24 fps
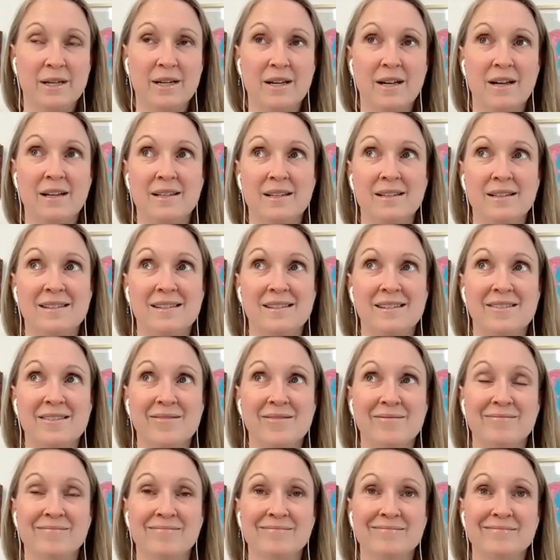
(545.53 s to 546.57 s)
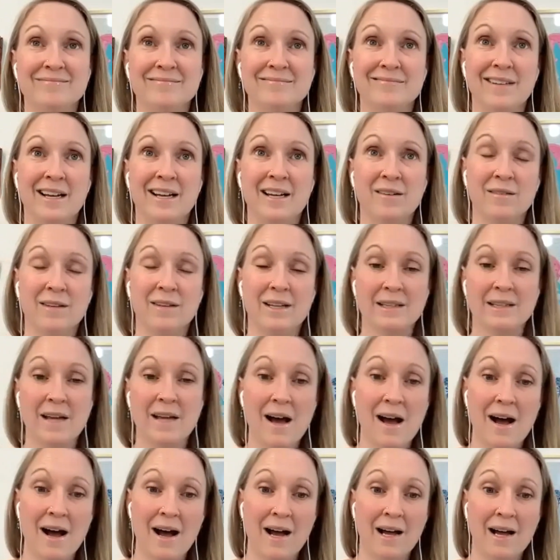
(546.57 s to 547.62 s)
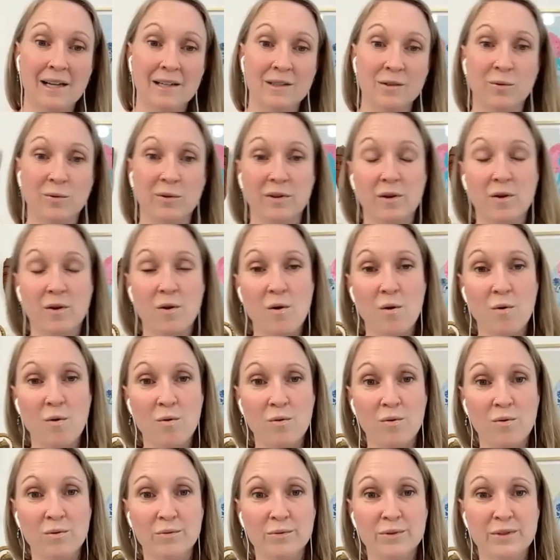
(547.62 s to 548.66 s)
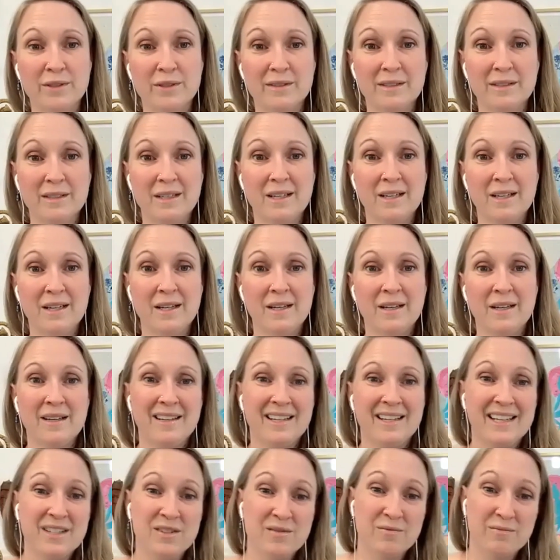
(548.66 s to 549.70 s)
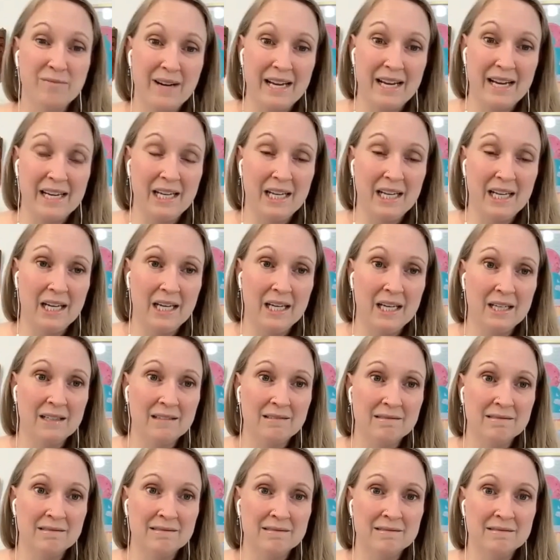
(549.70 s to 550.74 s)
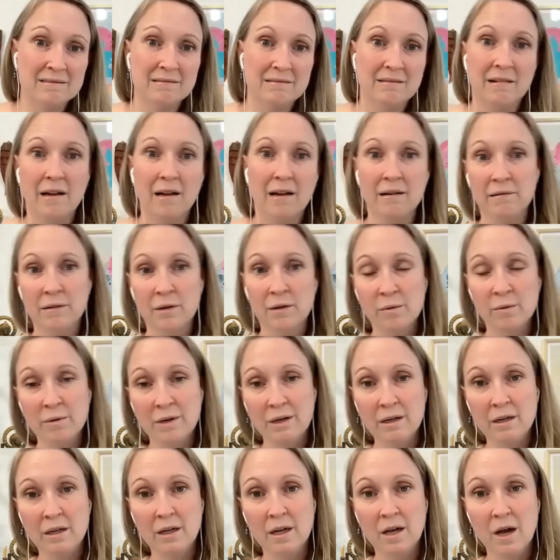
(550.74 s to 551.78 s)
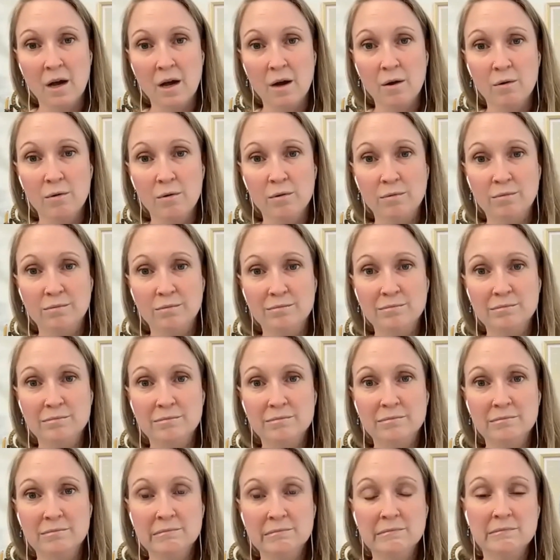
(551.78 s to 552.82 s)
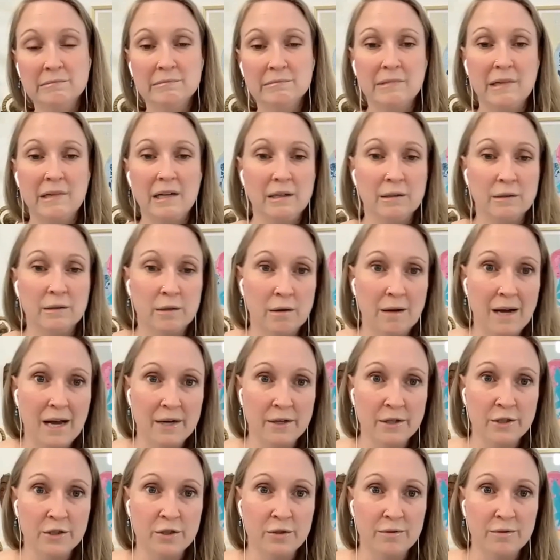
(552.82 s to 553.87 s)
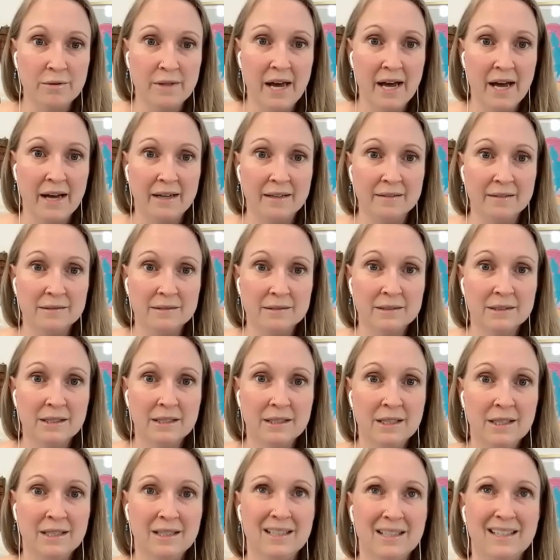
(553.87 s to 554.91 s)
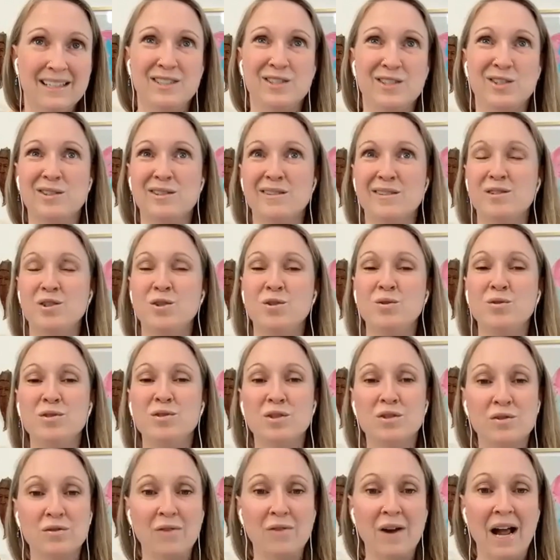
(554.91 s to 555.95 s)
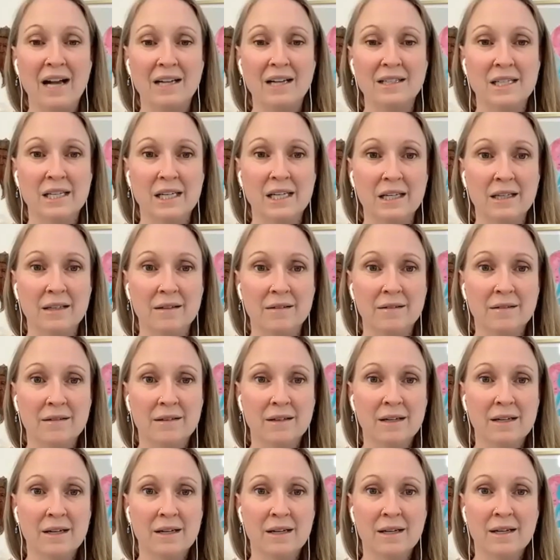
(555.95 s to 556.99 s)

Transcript: because I don't like the hot or the cold. It's rainy. I don't know where to go. I don't know how to do that. It's too distracting.